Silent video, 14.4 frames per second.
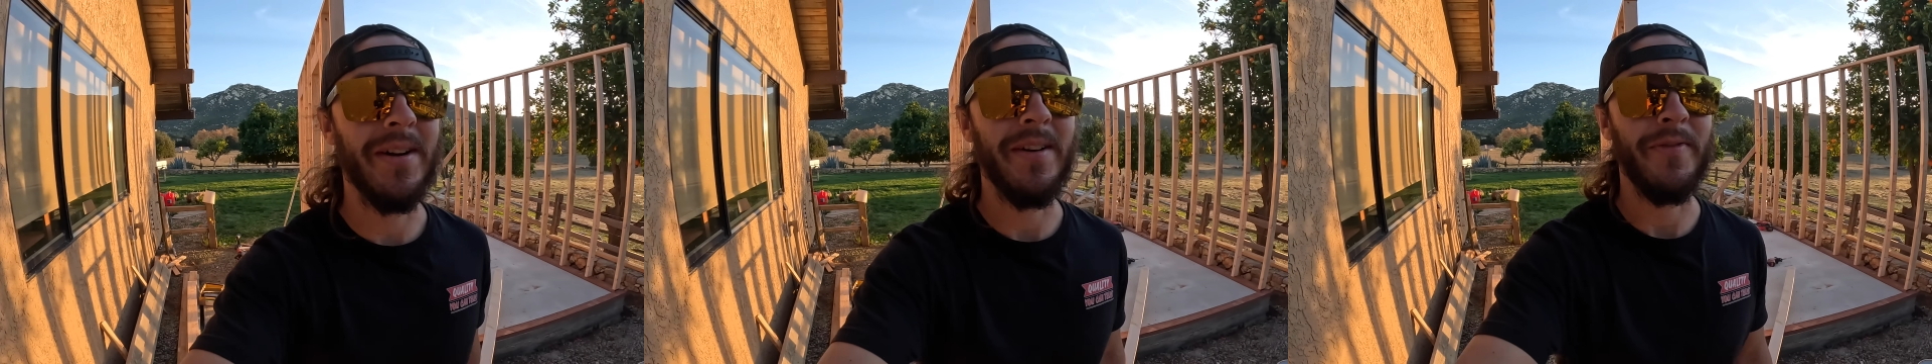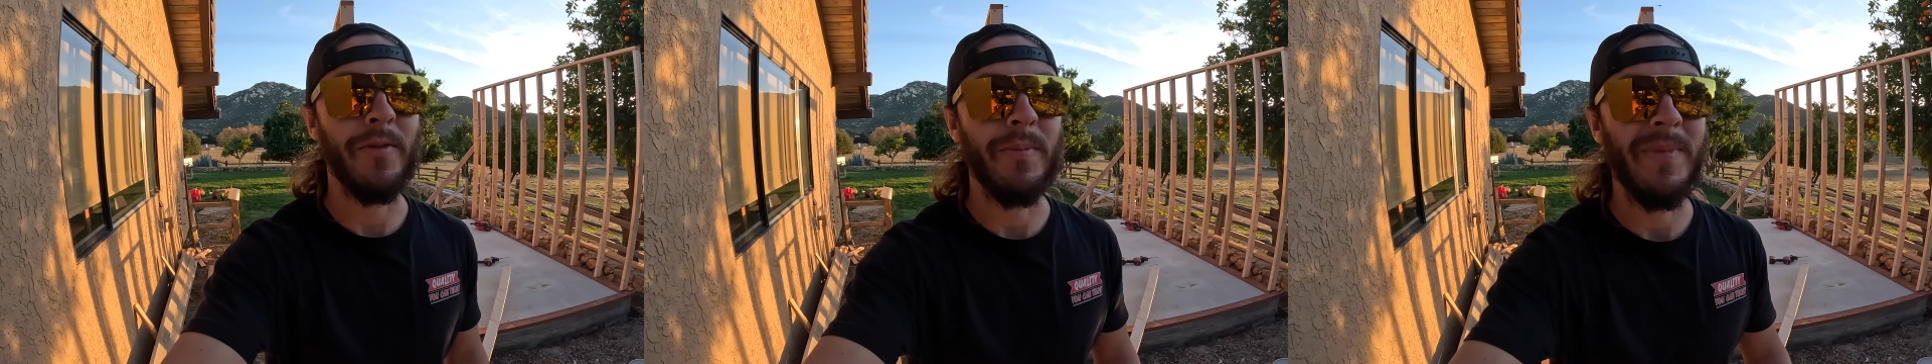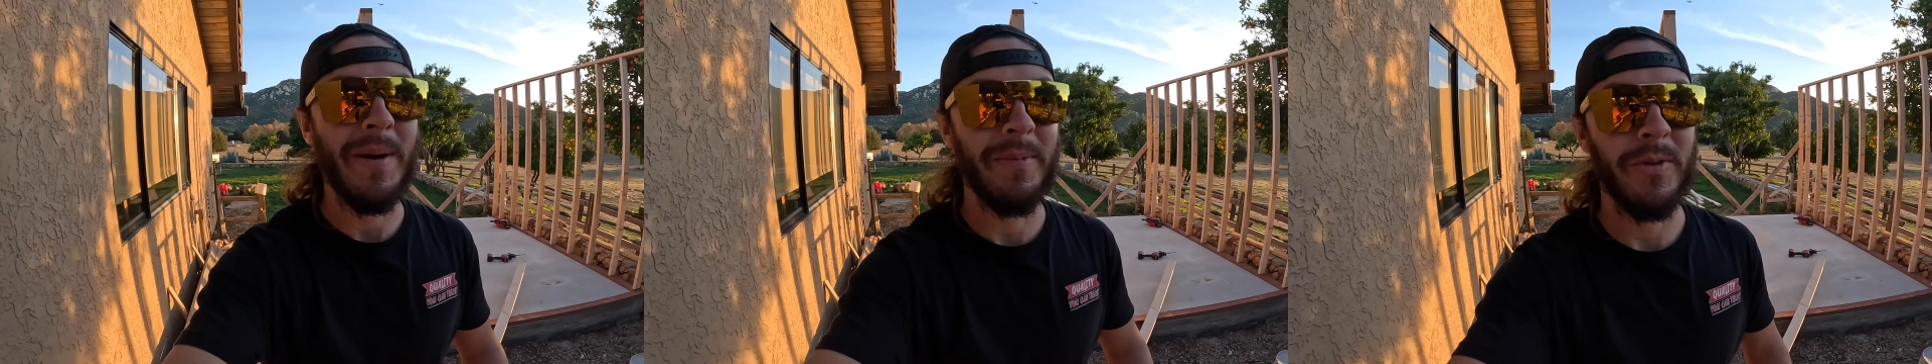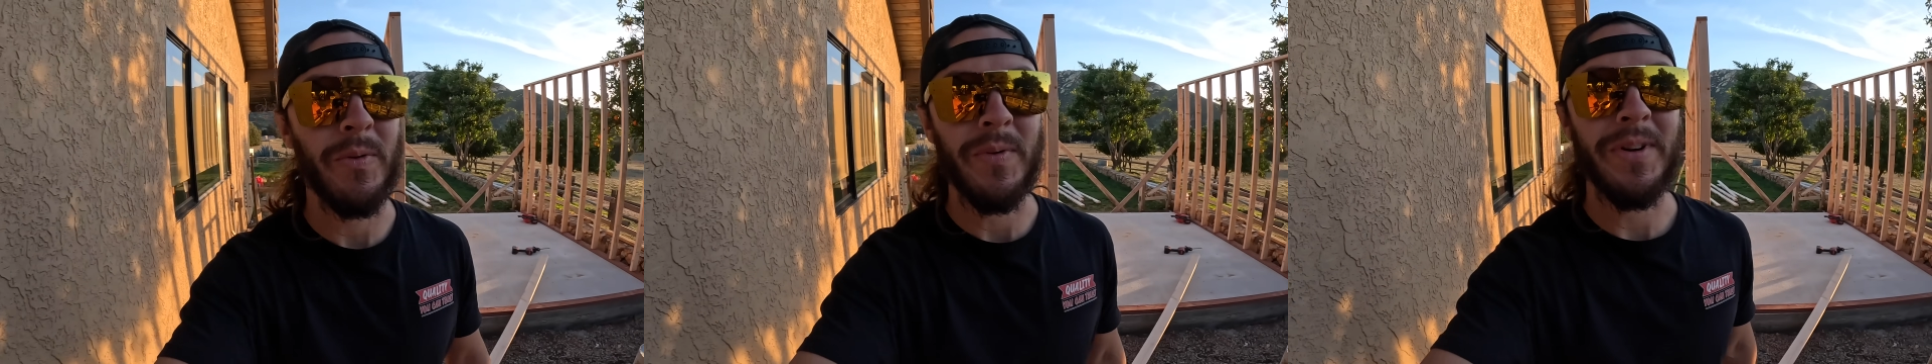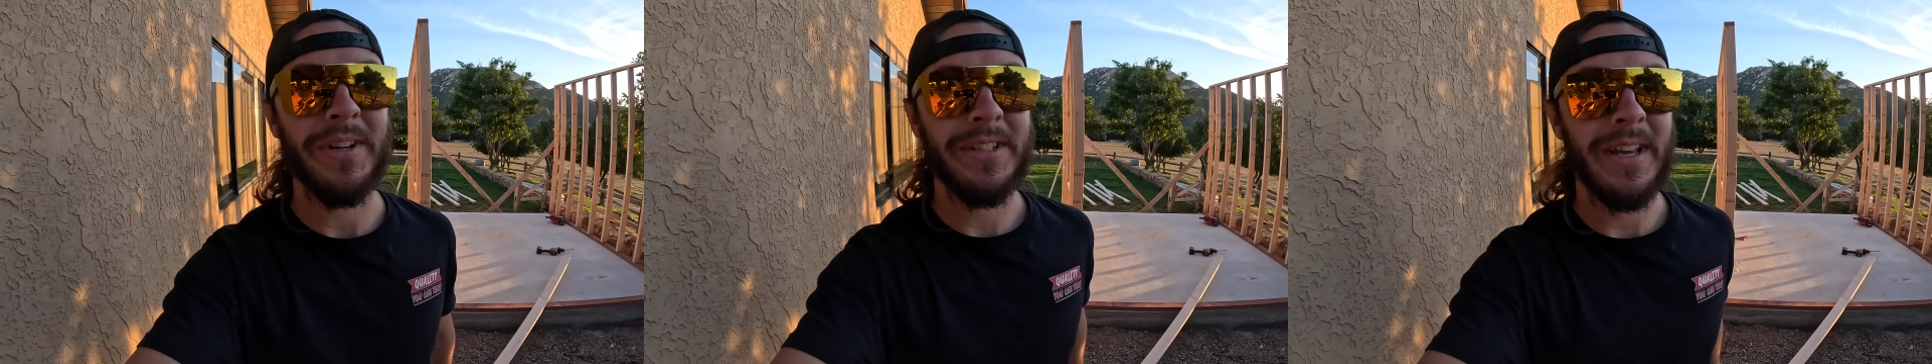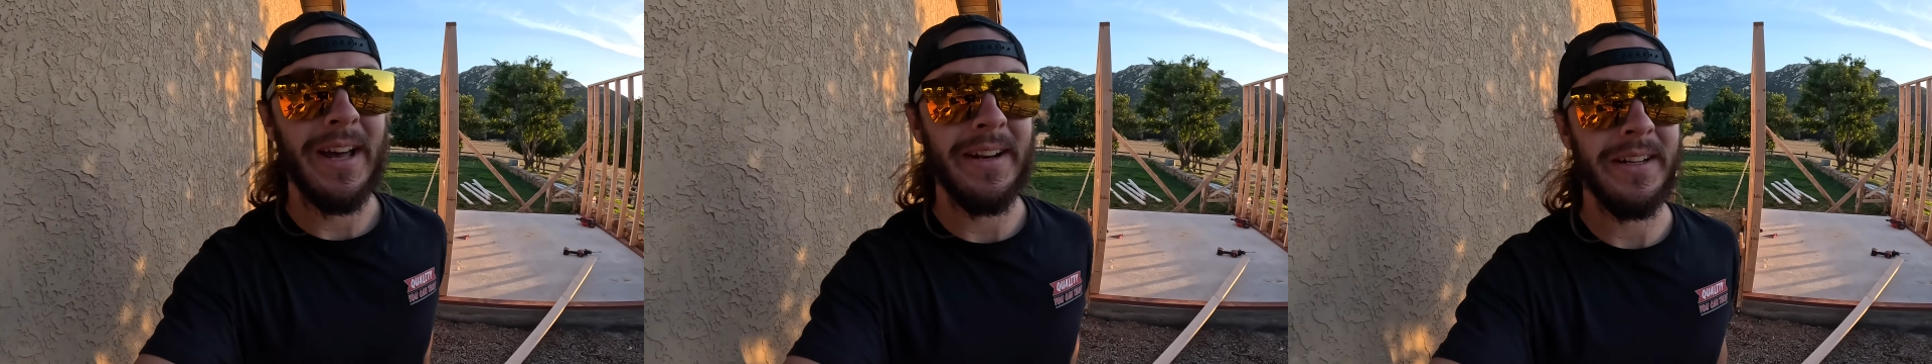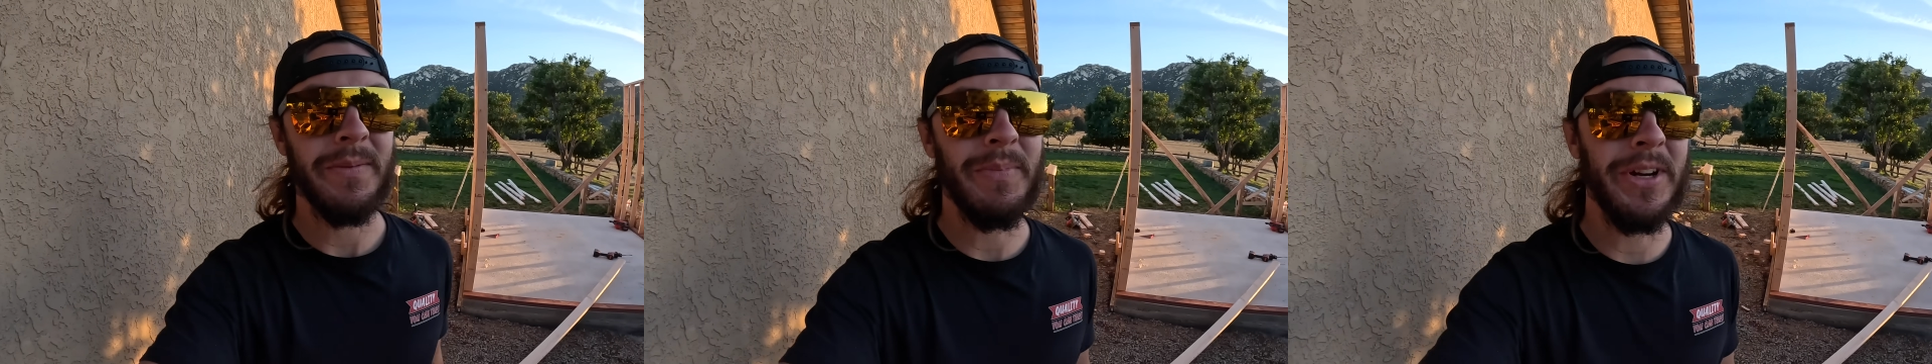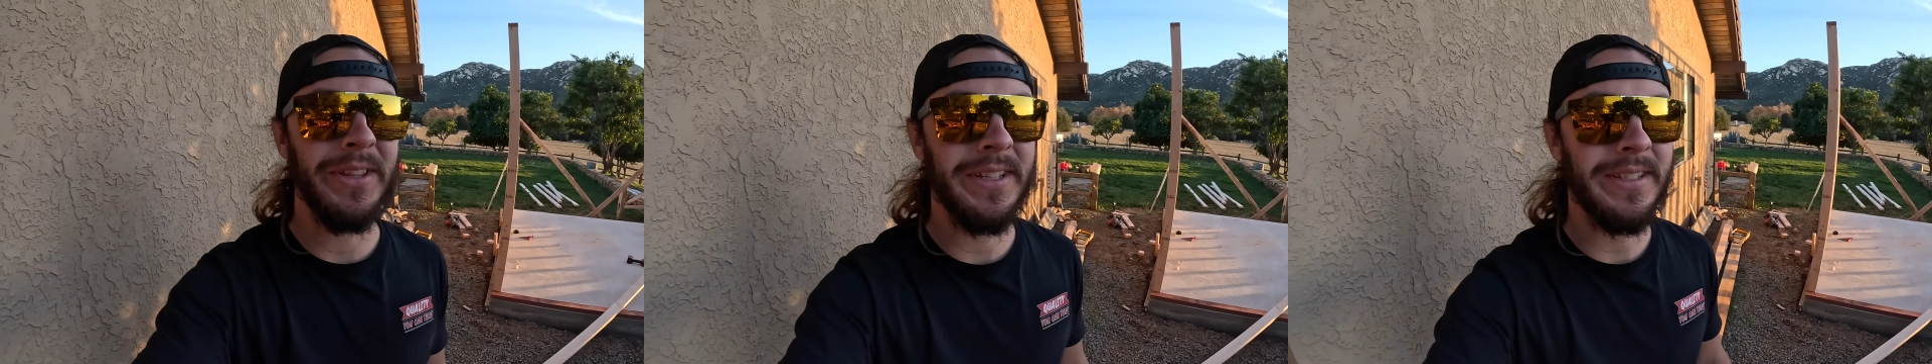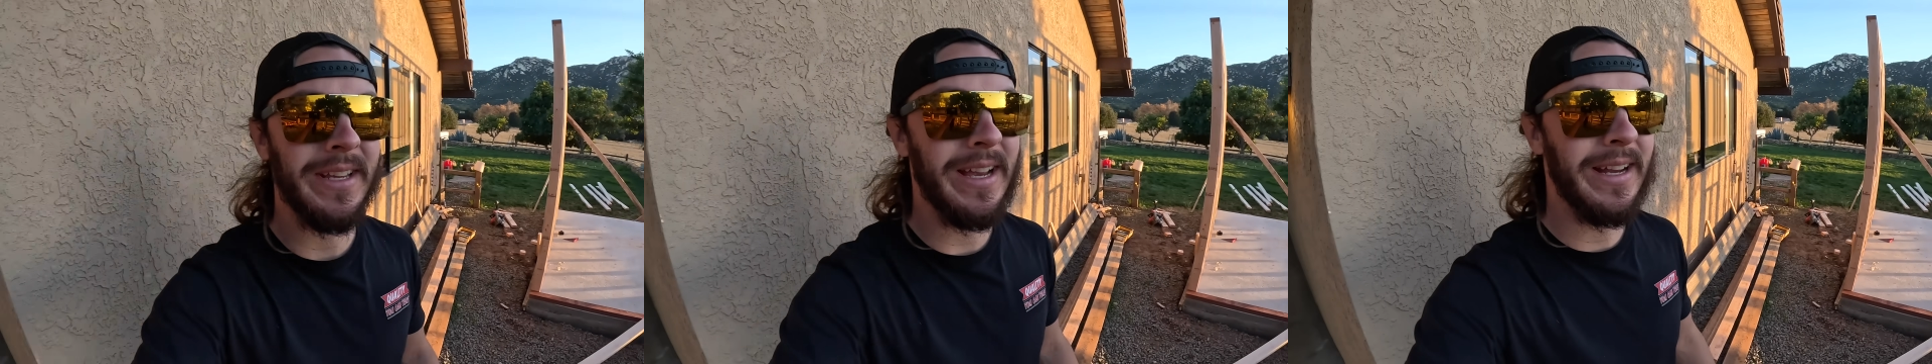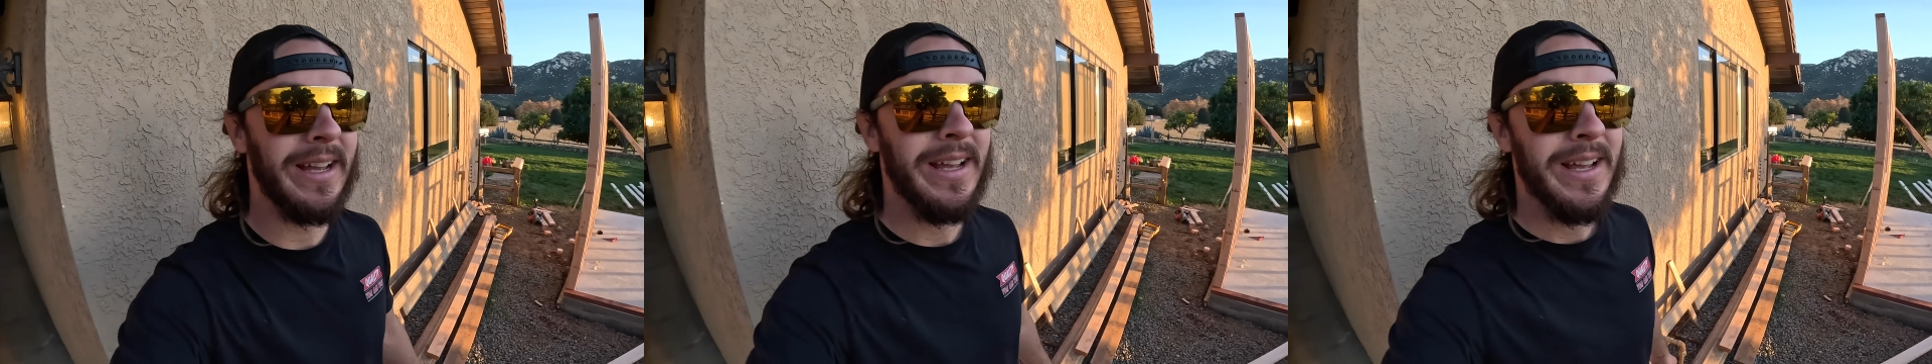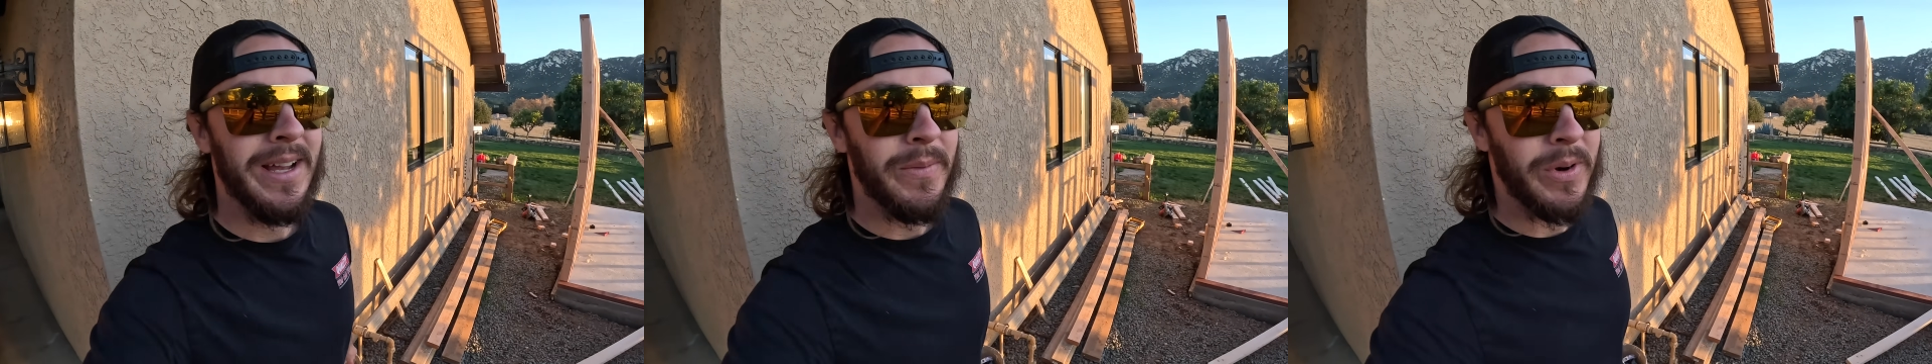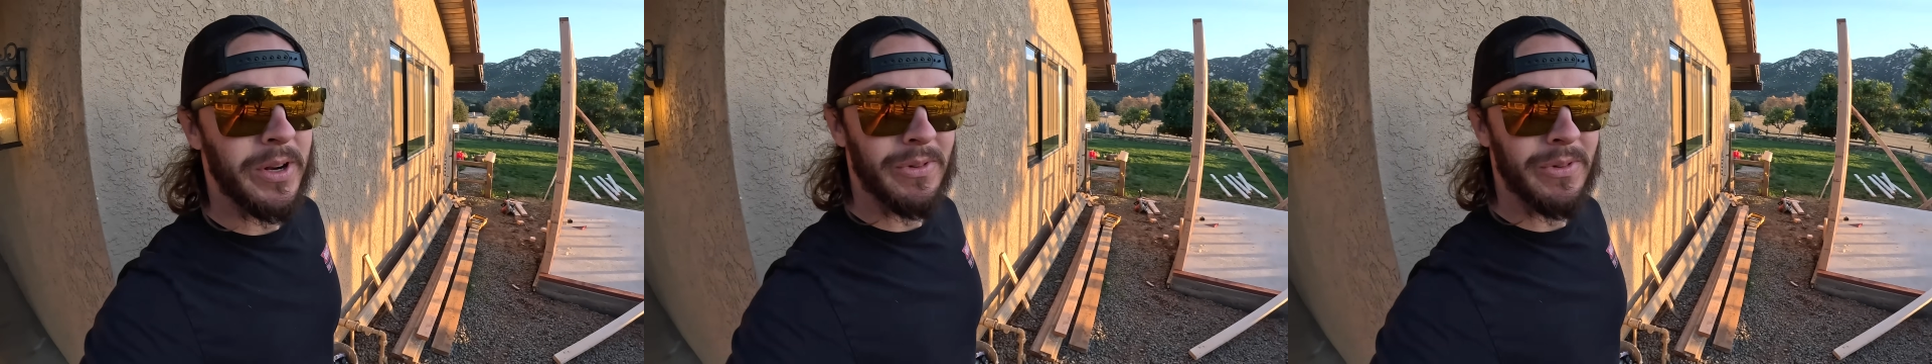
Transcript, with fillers: If you remember when we were deciding to build this thing, we'd